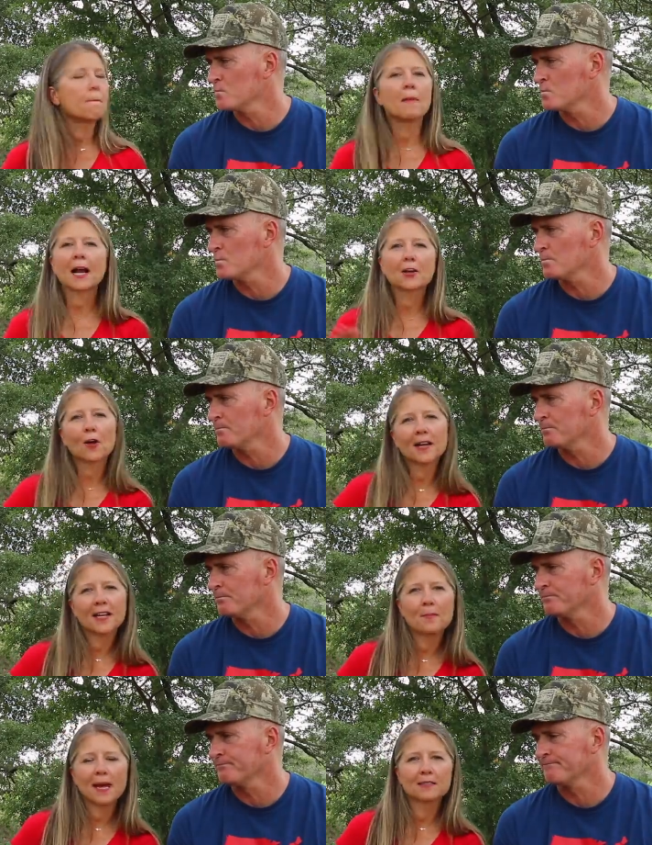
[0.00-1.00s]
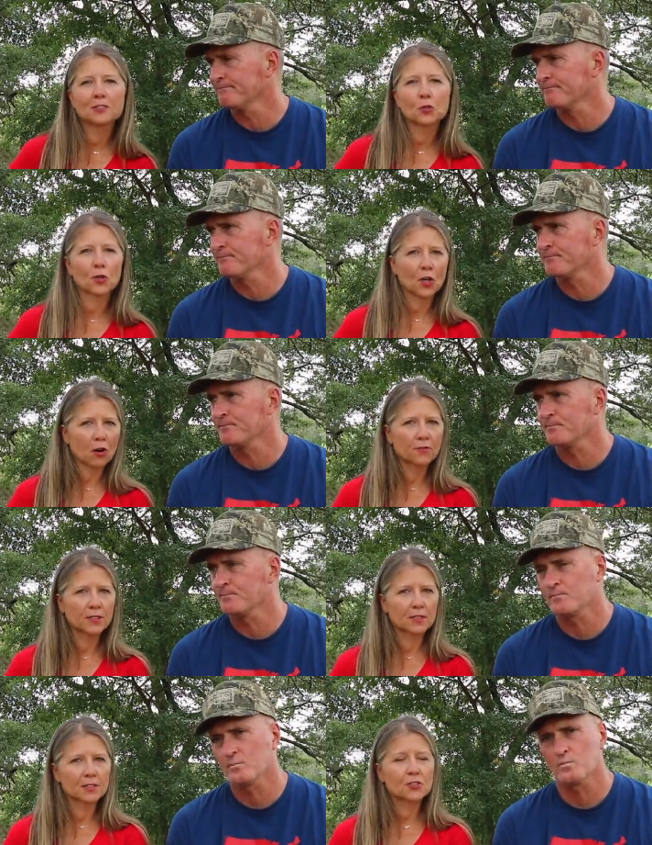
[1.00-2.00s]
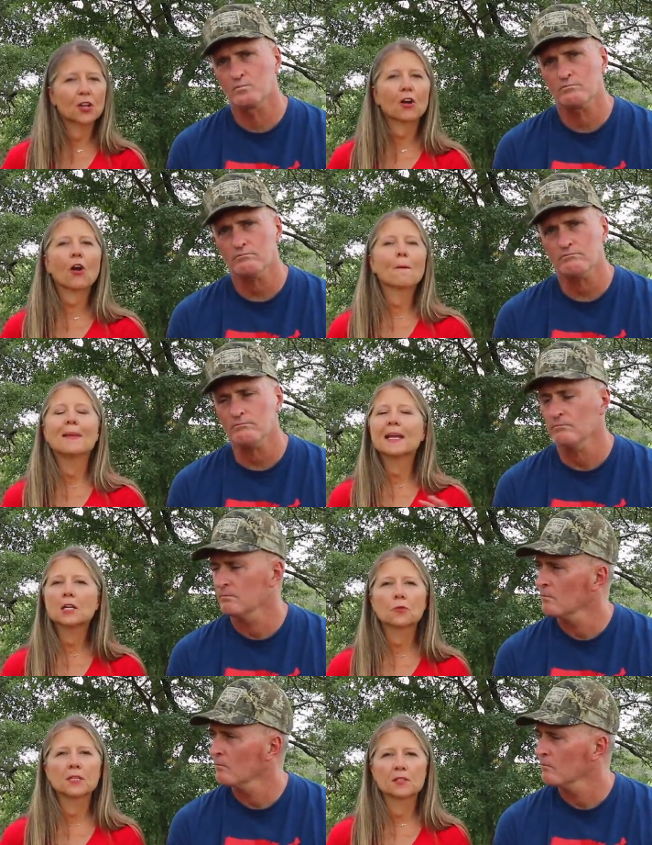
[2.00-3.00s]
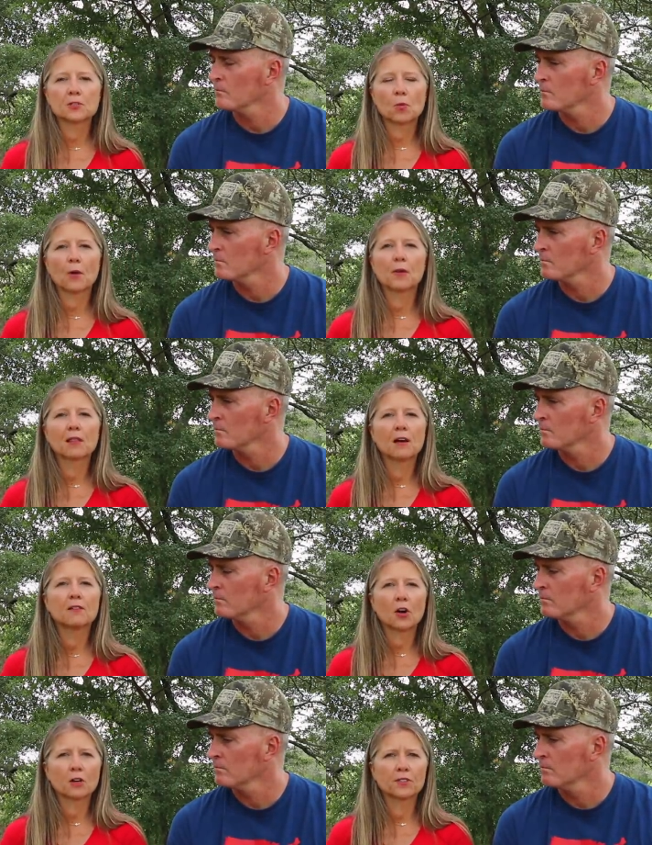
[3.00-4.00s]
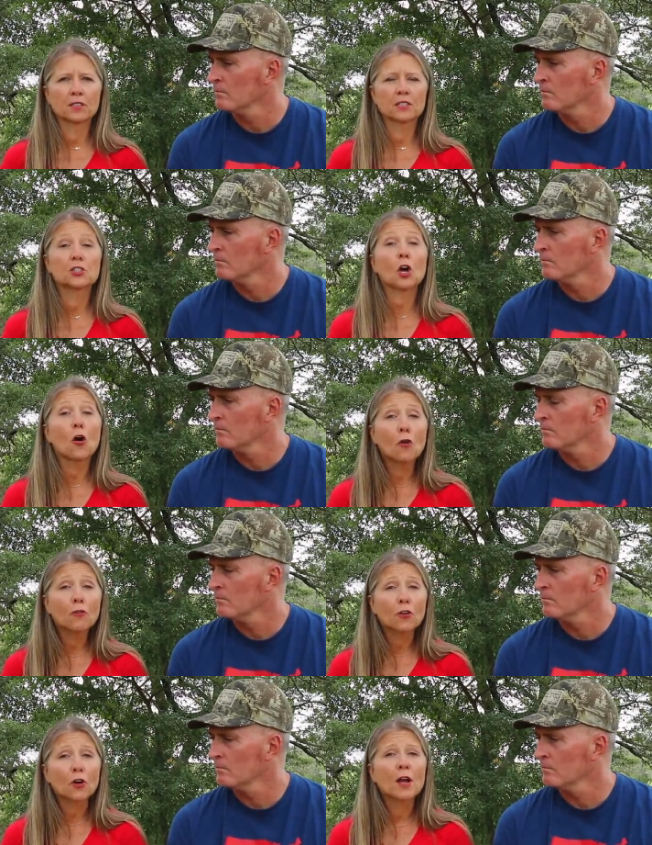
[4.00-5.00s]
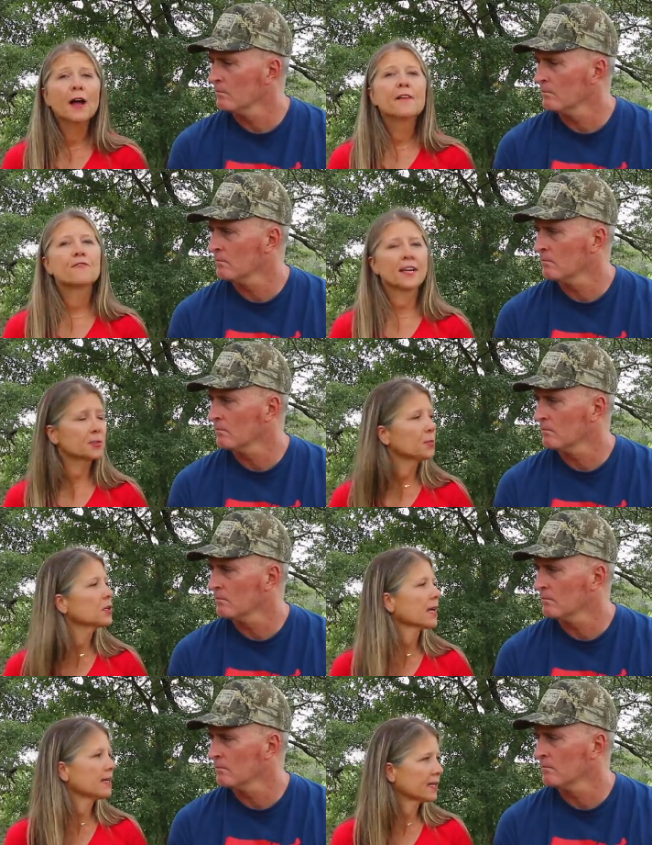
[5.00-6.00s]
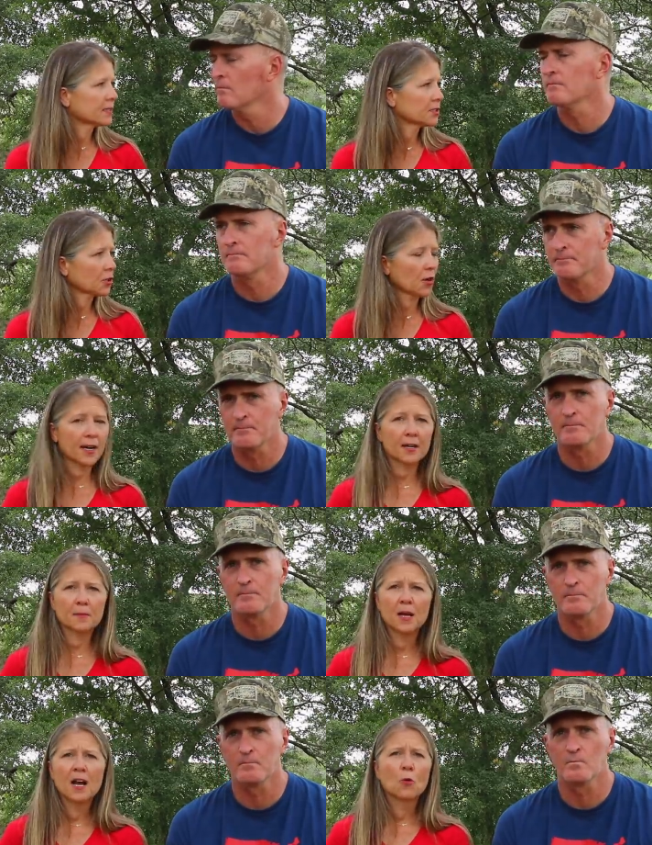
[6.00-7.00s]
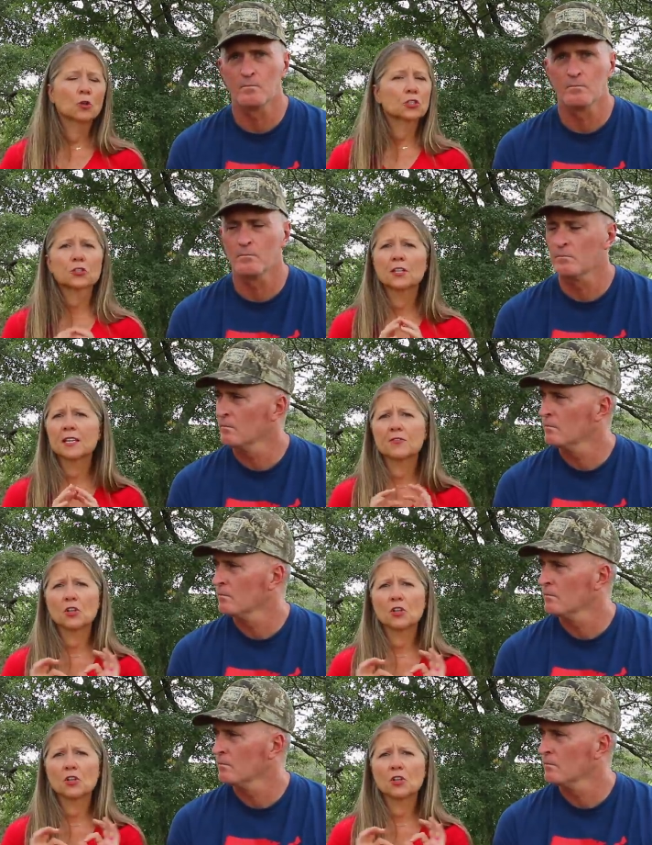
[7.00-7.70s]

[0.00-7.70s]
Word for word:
Speaker 1: migrating mainly toward RVillage? There are many reasons why we love RVillage over Facebook and Instagram. We're just going to give